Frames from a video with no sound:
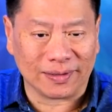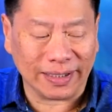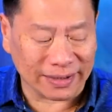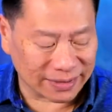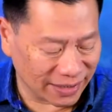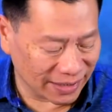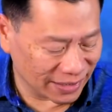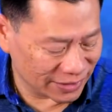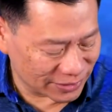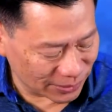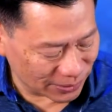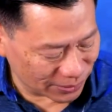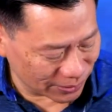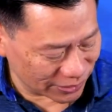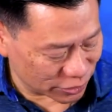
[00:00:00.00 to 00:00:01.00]
All right,
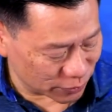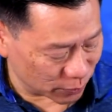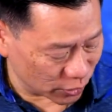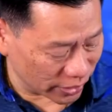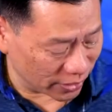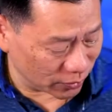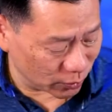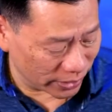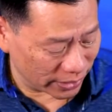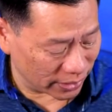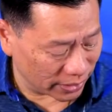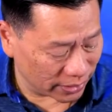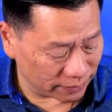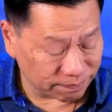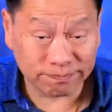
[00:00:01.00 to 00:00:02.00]
so this morning
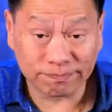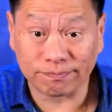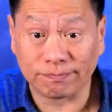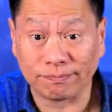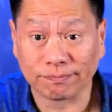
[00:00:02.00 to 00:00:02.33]
we